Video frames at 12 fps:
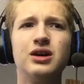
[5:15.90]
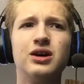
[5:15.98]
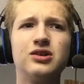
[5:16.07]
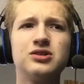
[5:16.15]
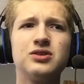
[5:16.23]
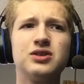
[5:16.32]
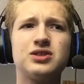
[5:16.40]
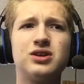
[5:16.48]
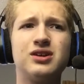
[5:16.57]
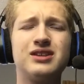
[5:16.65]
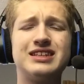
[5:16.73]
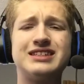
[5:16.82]
Also, the
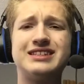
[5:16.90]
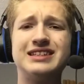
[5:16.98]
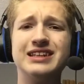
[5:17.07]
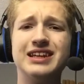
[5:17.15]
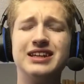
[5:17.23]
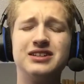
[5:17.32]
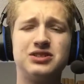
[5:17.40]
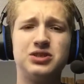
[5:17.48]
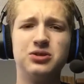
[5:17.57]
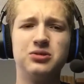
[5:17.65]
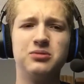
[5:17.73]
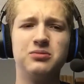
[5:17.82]
song The Singing
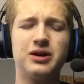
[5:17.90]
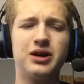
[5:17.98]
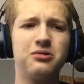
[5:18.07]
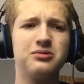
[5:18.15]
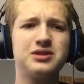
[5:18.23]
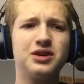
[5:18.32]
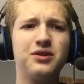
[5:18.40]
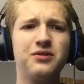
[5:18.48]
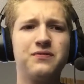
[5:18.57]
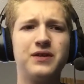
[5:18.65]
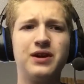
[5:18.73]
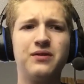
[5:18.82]
Tube, I was not a
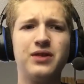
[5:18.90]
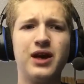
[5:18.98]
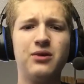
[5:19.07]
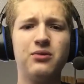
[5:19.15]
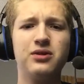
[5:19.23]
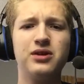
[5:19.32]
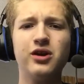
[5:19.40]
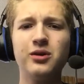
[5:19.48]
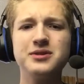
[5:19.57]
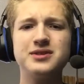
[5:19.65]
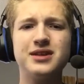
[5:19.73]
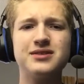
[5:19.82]
fan of that one. It
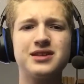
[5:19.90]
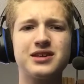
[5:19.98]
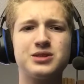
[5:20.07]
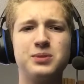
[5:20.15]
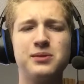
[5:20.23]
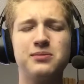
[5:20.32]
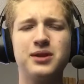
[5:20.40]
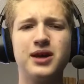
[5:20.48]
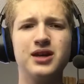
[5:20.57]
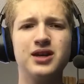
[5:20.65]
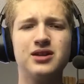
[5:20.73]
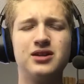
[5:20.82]
almost sounds like it's being
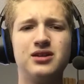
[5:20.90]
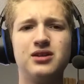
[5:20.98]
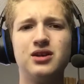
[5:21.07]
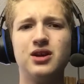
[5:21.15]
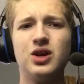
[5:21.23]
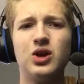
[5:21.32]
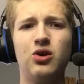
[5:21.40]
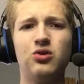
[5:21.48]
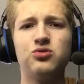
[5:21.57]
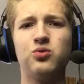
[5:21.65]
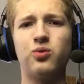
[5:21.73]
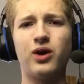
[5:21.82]
played on a
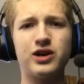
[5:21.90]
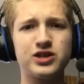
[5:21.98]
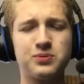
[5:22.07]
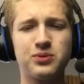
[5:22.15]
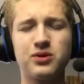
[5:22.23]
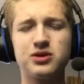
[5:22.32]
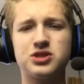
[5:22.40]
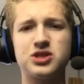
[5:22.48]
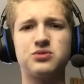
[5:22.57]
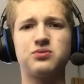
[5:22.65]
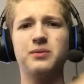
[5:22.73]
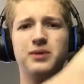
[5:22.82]
old washboard,
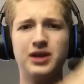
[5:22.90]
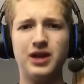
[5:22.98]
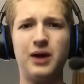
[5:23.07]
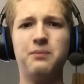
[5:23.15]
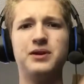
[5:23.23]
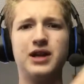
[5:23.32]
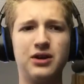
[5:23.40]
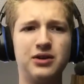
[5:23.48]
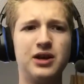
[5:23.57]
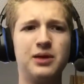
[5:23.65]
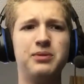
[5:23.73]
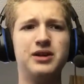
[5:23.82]
just rubbing it up and down
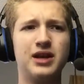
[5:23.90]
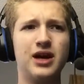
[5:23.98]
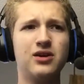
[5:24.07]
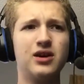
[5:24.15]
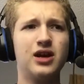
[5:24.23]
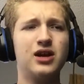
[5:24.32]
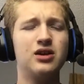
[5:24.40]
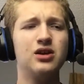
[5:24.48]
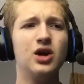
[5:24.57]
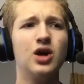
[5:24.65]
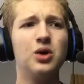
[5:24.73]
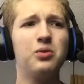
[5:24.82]
and up and down. And
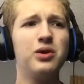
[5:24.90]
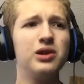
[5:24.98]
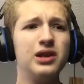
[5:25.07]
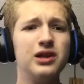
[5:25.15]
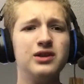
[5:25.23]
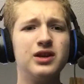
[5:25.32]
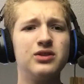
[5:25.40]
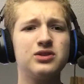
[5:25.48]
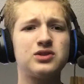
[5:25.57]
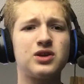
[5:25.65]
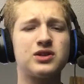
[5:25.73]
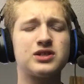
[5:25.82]
while a lot of the other
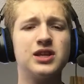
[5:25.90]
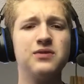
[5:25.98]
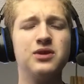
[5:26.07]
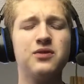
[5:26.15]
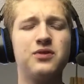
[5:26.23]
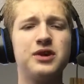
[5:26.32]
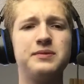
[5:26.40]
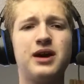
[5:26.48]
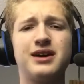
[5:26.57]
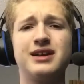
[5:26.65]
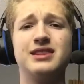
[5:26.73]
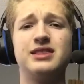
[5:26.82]
songs, even if I'm
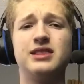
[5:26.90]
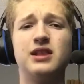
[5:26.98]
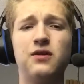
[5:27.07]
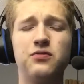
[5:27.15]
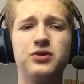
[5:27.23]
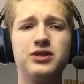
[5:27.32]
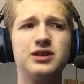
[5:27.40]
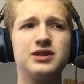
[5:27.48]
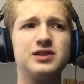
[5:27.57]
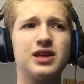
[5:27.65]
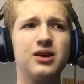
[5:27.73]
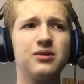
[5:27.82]
not in love with the
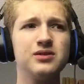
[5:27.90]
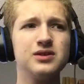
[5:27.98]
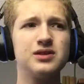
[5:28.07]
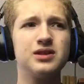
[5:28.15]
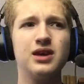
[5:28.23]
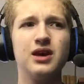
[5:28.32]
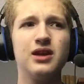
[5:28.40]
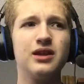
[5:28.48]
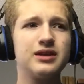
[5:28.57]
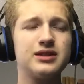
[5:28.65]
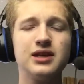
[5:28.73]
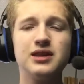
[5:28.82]
sounds,
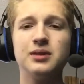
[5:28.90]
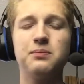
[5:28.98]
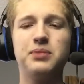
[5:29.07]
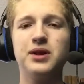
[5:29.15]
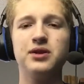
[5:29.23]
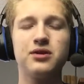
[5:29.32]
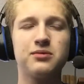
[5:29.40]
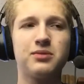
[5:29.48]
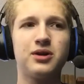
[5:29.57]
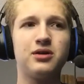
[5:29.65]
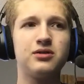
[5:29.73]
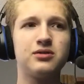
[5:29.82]
like take the Billiard
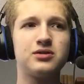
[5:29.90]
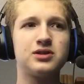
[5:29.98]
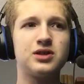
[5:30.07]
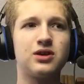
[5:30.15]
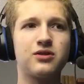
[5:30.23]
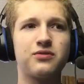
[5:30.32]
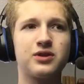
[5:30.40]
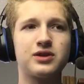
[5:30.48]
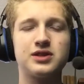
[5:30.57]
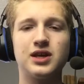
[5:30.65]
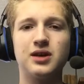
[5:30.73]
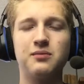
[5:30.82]
Ball song for
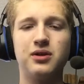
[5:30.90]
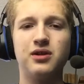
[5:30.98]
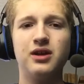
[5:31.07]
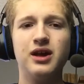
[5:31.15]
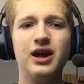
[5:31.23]
example,